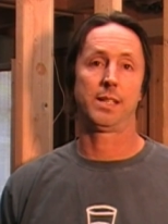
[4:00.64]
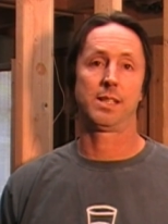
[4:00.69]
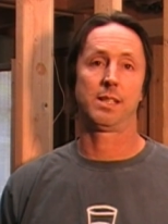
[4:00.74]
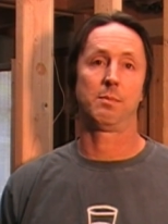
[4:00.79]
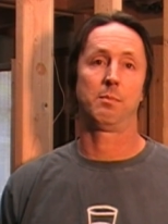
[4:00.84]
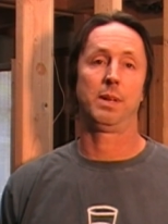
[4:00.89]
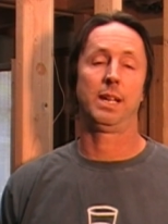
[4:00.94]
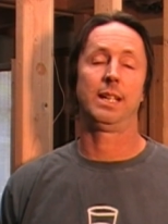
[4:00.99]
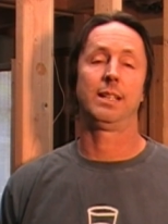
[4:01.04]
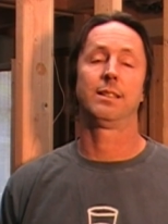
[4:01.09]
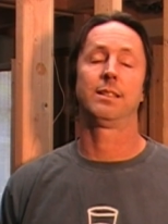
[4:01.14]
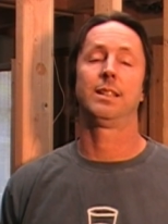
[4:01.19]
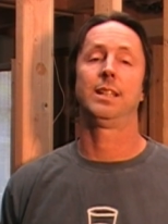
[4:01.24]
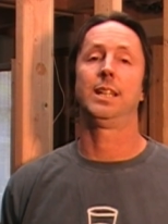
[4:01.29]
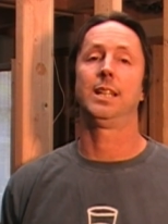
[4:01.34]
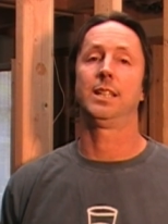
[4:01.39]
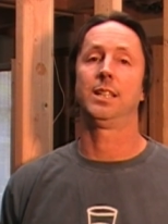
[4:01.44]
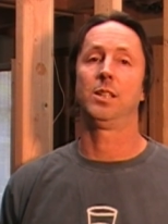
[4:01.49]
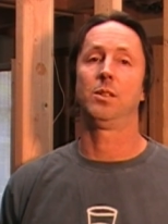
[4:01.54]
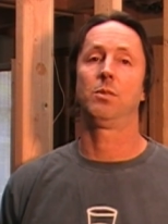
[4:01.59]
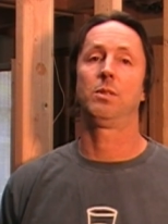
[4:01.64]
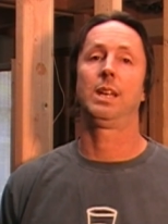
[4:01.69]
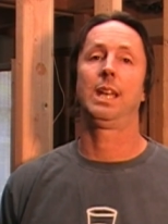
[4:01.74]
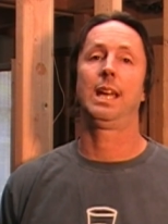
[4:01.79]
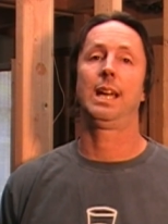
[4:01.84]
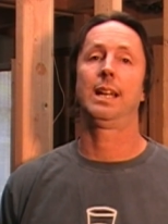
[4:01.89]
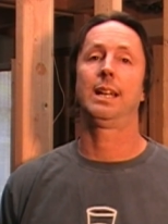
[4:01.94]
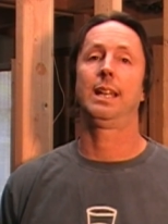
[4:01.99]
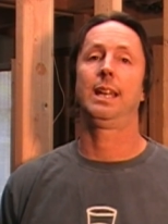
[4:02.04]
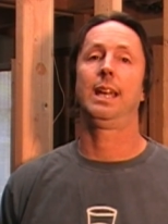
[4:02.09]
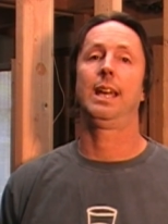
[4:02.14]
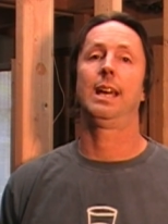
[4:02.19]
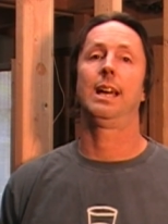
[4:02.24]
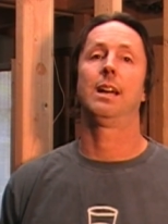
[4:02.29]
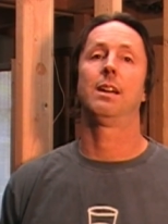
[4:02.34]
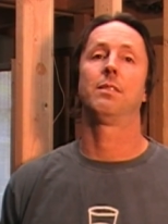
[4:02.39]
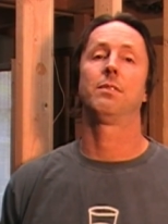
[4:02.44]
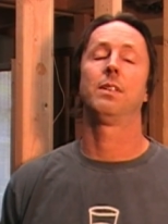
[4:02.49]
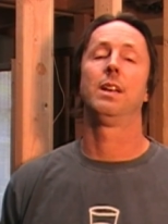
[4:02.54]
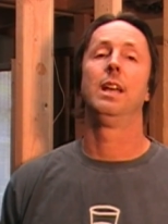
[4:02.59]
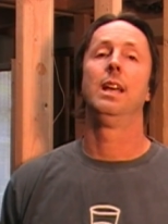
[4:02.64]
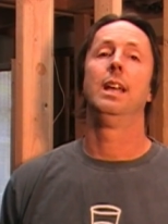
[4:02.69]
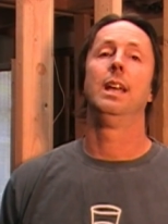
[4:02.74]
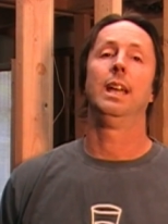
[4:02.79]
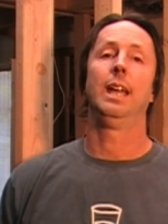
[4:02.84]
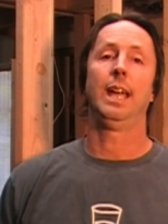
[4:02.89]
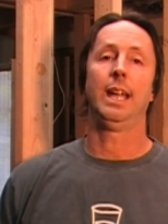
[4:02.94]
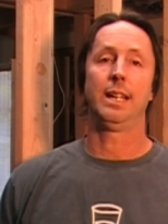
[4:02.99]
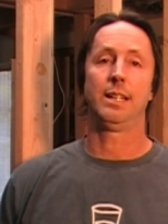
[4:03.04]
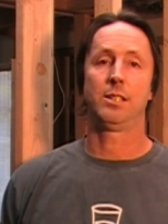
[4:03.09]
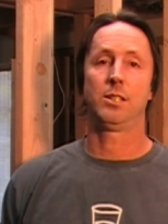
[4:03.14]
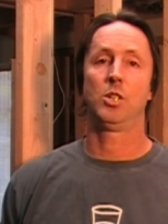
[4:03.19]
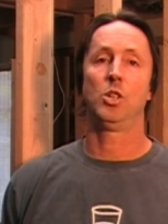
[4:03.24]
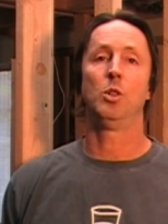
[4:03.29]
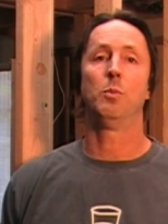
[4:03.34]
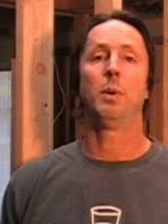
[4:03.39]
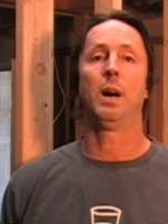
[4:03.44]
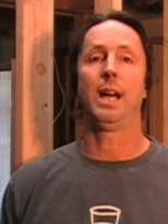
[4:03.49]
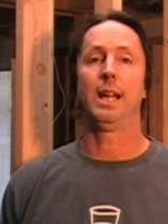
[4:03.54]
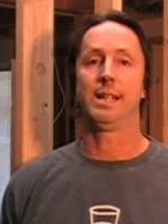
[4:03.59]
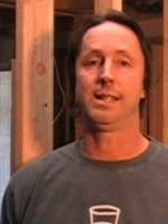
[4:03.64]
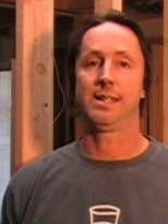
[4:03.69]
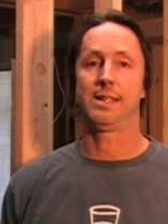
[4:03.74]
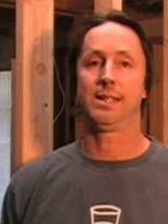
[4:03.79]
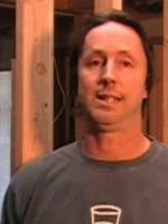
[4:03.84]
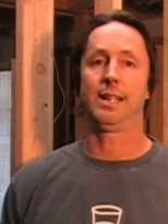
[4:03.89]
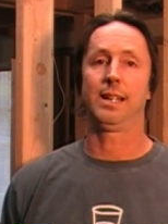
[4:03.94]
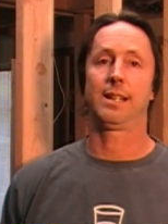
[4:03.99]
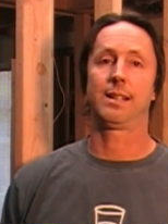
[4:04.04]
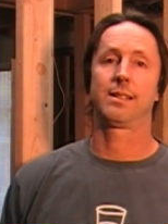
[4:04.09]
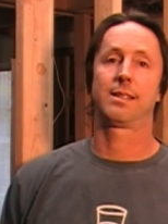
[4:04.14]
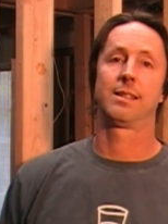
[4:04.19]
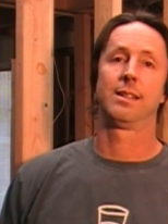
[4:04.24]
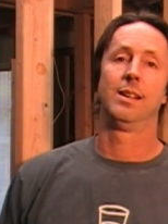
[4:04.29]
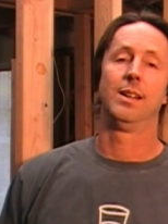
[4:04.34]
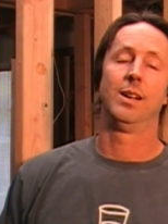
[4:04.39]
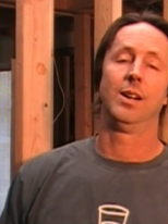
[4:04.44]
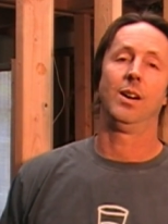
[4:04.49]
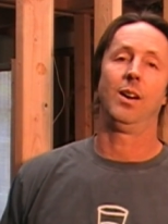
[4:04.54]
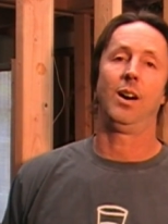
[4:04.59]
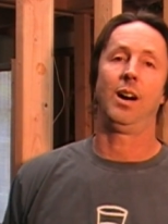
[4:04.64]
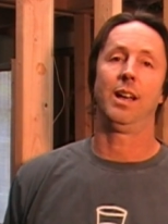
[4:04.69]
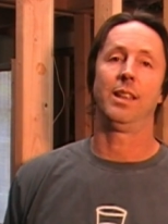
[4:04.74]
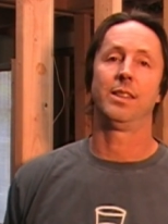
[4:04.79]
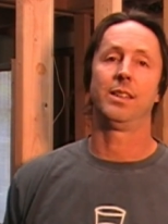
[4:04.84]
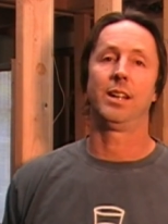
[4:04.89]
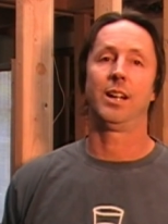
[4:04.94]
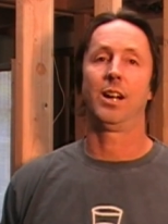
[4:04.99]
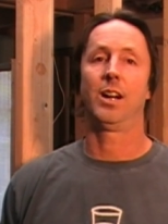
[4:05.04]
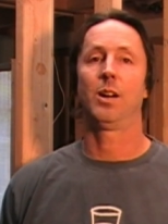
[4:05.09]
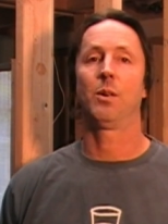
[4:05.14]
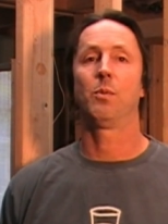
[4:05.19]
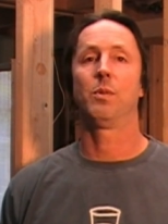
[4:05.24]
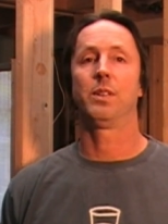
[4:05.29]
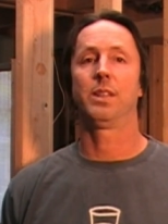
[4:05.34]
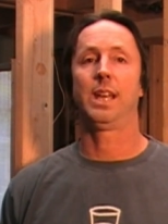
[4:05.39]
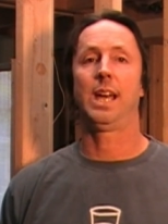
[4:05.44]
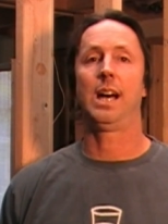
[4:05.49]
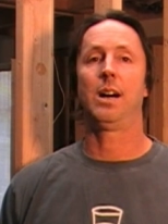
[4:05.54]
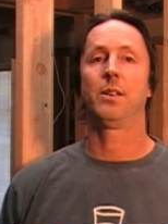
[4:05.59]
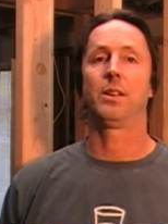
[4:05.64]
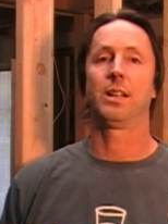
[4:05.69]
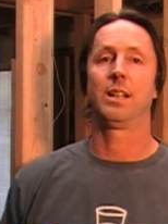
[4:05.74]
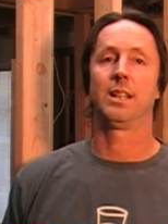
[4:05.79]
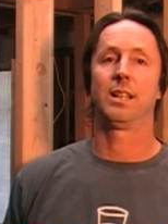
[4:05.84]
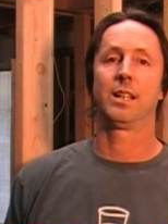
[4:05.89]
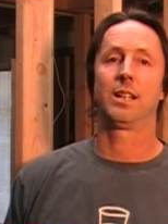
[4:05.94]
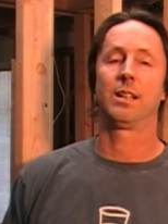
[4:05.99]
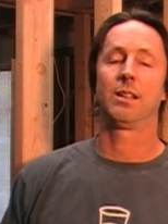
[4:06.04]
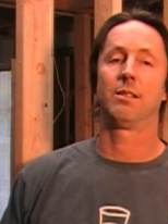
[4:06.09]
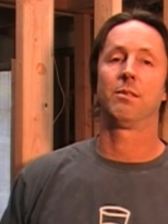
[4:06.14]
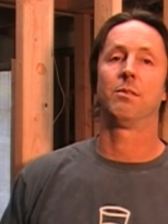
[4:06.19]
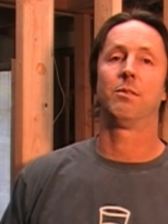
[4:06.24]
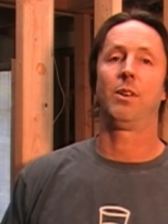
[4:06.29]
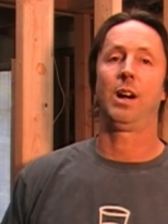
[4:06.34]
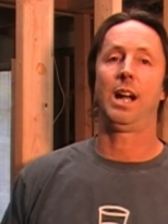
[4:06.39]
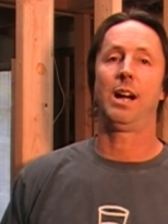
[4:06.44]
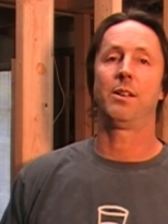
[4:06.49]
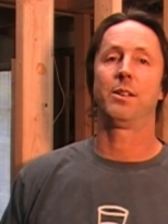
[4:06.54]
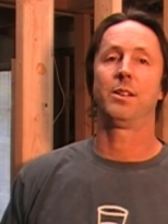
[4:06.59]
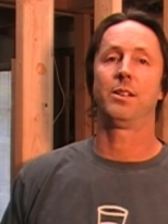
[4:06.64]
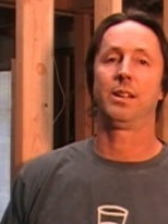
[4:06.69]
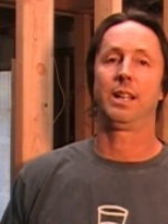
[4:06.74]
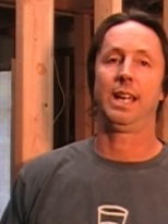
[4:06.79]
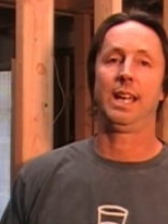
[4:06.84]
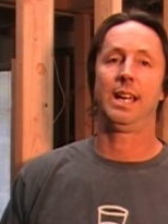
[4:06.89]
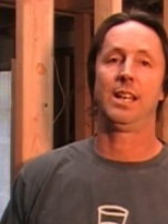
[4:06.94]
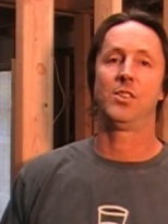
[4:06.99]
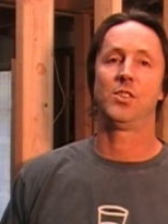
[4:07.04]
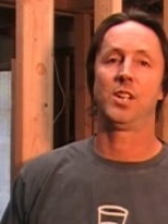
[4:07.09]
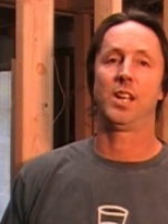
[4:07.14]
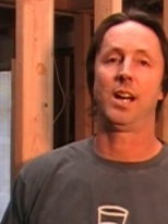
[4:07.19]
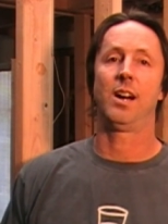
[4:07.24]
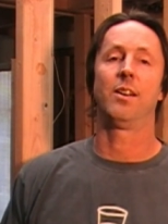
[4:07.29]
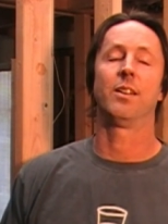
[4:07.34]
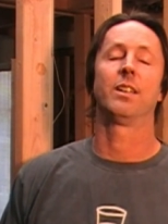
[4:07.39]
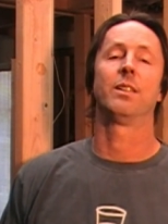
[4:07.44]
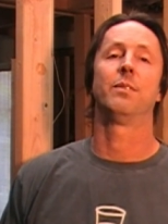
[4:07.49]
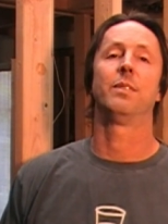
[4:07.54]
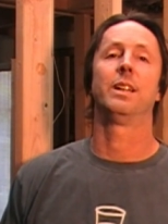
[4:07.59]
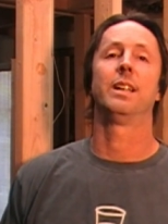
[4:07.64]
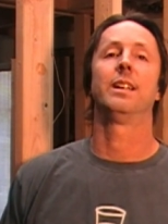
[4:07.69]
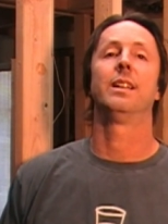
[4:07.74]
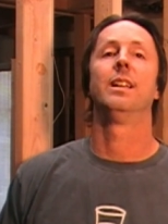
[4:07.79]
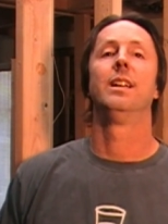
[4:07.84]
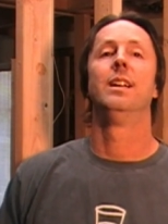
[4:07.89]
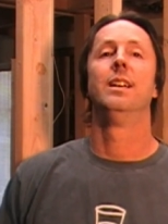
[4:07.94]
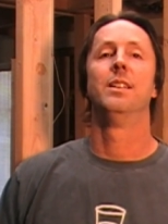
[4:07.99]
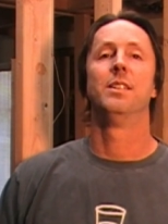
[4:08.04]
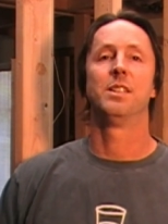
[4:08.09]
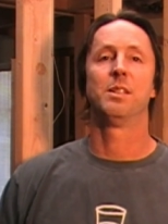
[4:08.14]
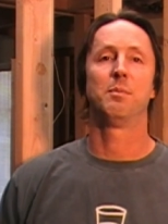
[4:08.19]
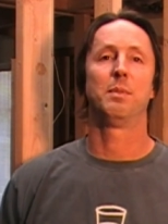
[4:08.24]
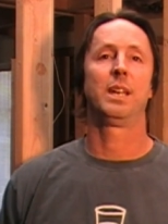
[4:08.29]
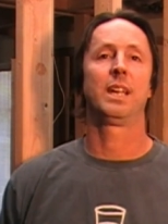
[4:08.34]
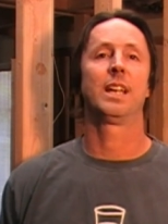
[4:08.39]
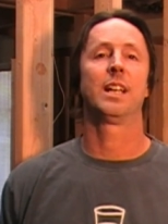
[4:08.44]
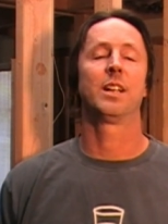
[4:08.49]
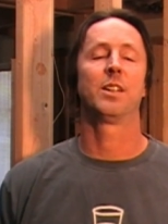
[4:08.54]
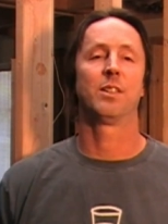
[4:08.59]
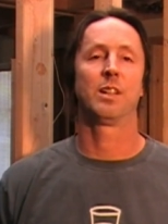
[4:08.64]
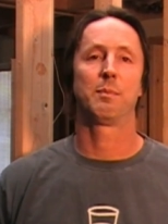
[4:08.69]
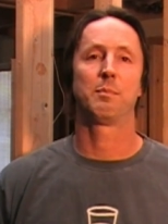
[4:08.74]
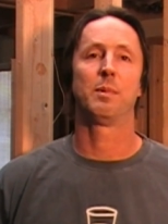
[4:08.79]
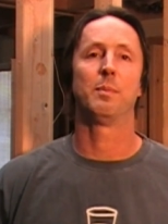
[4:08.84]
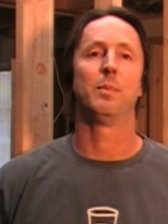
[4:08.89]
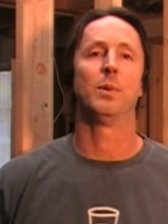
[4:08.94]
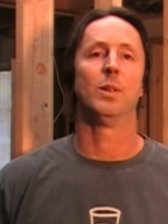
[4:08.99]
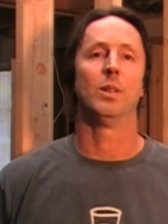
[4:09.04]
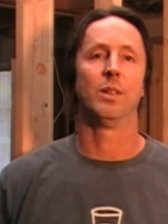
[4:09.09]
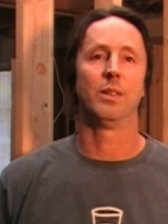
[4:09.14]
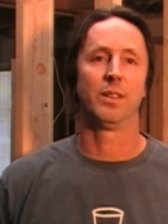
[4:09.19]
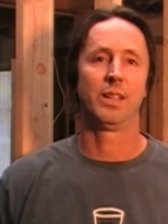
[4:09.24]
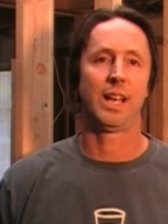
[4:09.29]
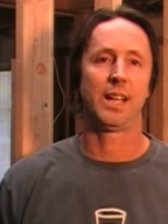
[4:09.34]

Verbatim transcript: That's the main thing. You can't have a two by six on there without a little routed edge out of it to make it grippable.